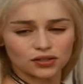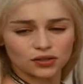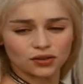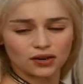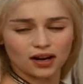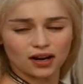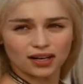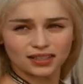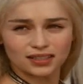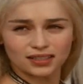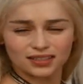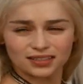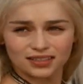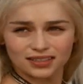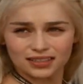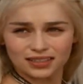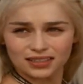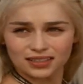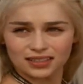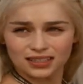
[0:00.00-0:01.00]
you're I, I
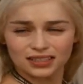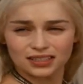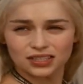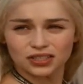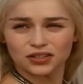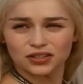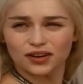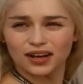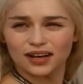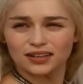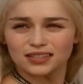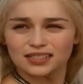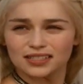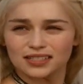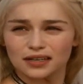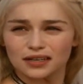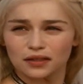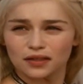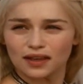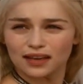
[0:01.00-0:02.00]
don't know how to
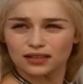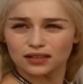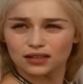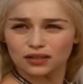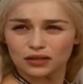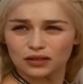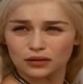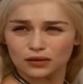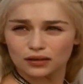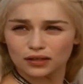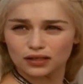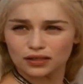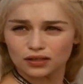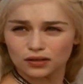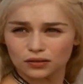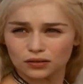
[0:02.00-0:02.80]
say thank you in